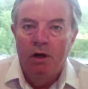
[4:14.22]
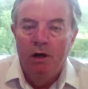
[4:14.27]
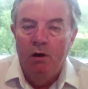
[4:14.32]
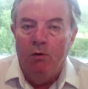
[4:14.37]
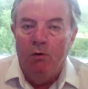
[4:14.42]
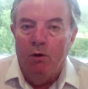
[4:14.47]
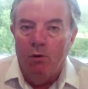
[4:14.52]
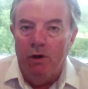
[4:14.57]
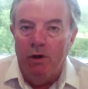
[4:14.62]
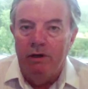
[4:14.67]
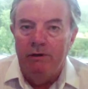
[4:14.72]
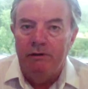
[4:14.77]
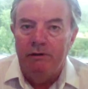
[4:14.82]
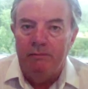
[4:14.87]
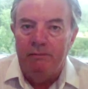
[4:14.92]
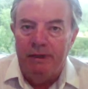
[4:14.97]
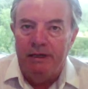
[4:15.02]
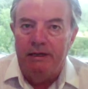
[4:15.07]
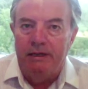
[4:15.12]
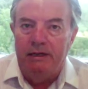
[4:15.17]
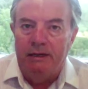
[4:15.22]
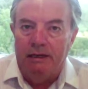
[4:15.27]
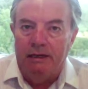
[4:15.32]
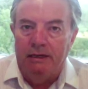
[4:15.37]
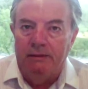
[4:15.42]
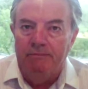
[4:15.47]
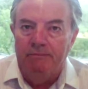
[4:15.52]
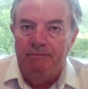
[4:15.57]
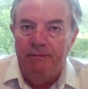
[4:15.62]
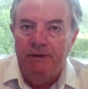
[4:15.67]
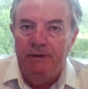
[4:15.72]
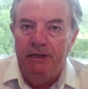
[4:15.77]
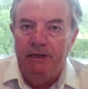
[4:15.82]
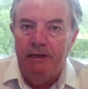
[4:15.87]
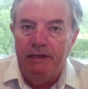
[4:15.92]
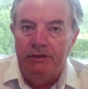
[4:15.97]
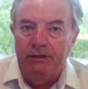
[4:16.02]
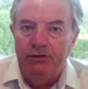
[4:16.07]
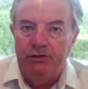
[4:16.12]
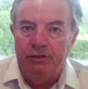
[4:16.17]
Well, one of the big um,
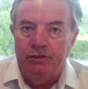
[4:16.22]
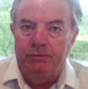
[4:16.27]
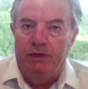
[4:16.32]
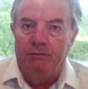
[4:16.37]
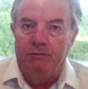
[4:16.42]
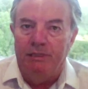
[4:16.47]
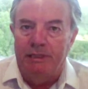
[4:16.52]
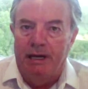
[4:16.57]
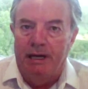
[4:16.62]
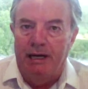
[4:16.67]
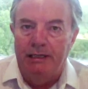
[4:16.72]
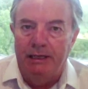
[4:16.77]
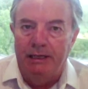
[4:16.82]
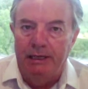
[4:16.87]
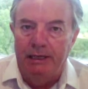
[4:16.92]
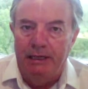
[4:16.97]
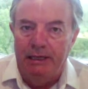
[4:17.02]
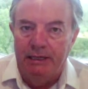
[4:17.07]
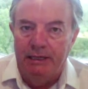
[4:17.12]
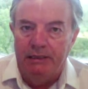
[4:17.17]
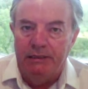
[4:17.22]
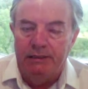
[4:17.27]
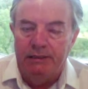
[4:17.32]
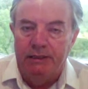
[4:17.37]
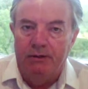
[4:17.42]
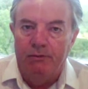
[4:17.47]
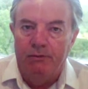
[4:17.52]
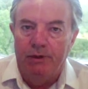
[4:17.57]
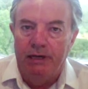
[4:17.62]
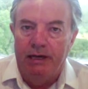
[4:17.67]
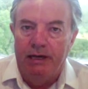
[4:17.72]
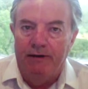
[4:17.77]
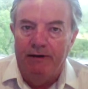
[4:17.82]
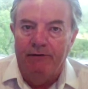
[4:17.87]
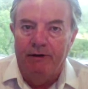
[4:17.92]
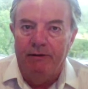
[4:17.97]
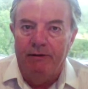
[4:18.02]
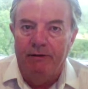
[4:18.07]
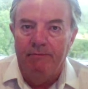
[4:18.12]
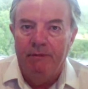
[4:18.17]
issues about metate is that we
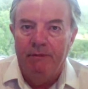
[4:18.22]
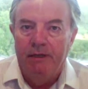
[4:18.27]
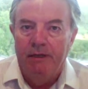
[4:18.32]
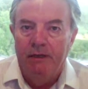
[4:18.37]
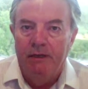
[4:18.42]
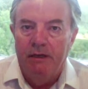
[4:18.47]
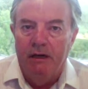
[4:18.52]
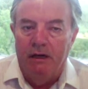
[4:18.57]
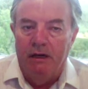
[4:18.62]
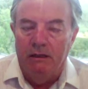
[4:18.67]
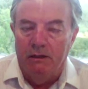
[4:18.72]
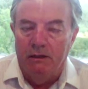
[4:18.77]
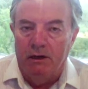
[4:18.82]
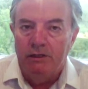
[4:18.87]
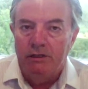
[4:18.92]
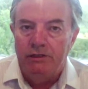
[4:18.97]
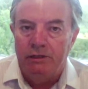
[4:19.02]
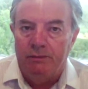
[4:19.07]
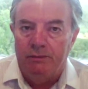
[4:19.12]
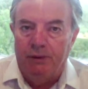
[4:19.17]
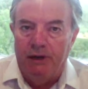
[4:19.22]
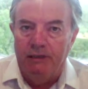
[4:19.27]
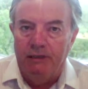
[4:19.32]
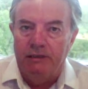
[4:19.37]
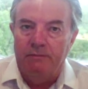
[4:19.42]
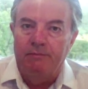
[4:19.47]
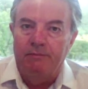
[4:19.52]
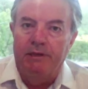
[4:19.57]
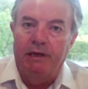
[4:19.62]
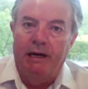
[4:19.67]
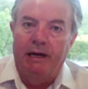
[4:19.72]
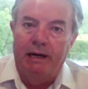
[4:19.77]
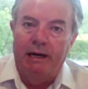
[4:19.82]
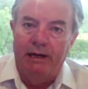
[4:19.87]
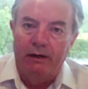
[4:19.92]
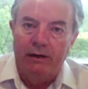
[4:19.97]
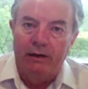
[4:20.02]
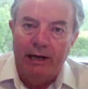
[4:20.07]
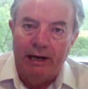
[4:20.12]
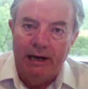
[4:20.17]
have a, a large deposit but a
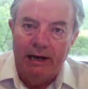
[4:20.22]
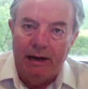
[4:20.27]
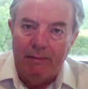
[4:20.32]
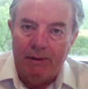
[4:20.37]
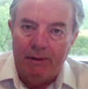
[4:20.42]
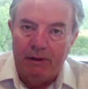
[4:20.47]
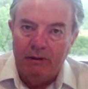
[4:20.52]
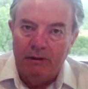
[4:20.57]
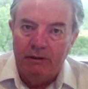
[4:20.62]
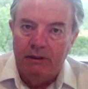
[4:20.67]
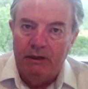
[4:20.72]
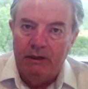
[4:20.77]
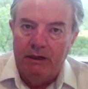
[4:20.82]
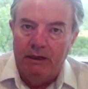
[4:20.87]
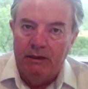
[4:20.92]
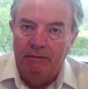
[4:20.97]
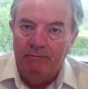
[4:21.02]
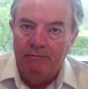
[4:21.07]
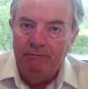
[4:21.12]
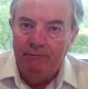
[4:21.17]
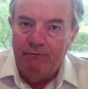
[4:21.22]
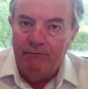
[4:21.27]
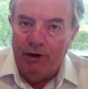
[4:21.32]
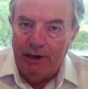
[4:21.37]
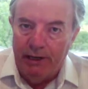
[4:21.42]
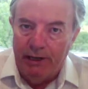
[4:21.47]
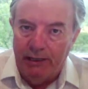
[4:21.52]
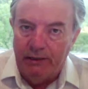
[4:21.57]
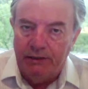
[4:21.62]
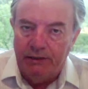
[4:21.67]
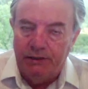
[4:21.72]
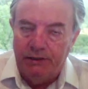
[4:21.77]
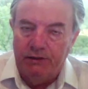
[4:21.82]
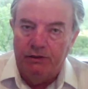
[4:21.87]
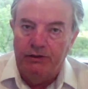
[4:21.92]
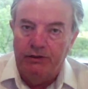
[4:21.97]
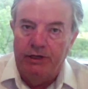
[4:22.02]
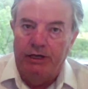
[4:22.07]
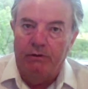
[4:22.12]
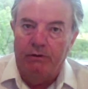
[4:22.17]
higher capital um, front end
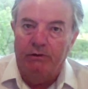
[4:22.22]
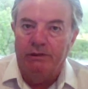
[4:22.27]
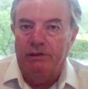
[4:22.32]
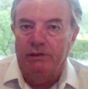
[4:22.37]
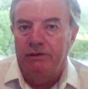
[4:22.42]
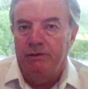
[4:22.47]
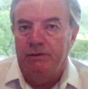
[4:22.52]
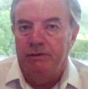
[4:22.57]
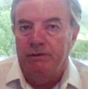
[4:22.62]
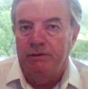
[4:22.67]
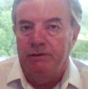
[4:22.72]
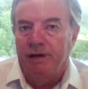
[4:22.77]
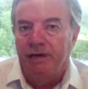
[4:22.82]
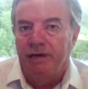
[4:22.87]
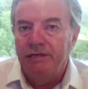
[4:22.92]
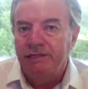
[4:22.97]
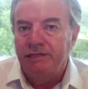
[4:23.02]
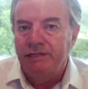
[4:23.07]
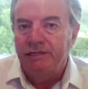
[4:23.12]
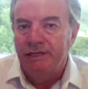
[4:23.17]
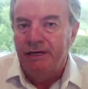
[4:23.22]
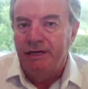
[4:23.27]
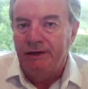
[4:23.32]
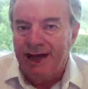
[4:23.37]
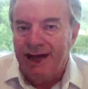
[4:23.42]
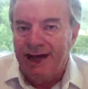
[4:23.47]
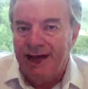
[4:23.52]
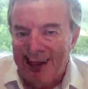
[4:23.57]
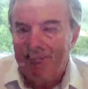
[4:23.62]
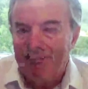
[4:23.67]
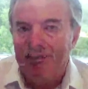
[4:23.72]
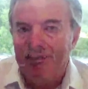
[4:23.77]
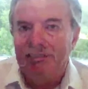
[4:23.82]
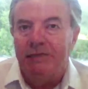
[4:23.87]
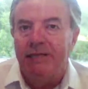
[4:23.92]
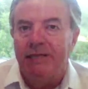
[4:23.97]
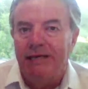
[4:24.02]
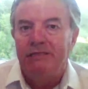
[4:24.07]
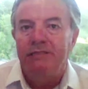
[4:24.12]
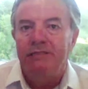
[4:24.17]
associated with. So you might say that capital
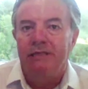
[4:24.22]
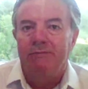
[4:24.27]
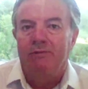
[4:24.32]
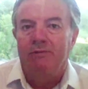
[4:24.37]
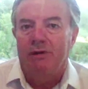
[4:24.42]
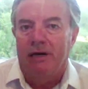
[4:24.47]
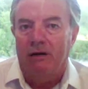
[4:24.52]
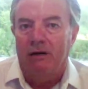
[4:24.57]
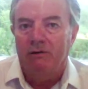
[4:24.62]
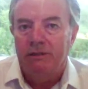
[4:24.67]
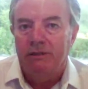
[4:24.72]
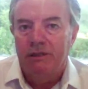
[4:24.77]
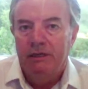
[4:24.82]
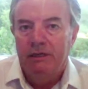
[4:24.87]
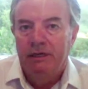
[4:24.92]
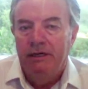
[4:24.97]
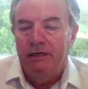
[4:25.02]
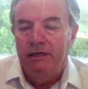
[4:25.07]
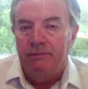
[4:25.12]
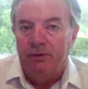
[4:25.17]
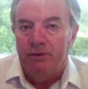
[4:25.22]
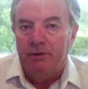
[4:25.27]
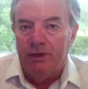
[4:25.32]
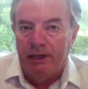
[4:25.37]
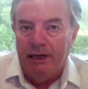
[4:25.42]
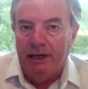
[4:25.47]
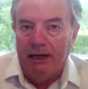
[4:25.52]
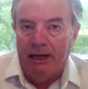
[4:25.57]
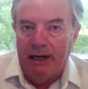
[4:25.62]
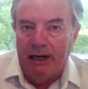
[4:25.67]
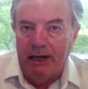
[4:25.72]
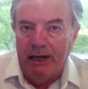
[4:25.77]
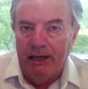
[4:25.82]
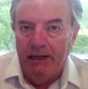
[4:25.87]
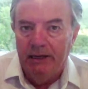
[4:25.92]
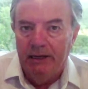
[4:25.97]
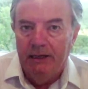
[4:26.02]
intensity per ounce is pretty high.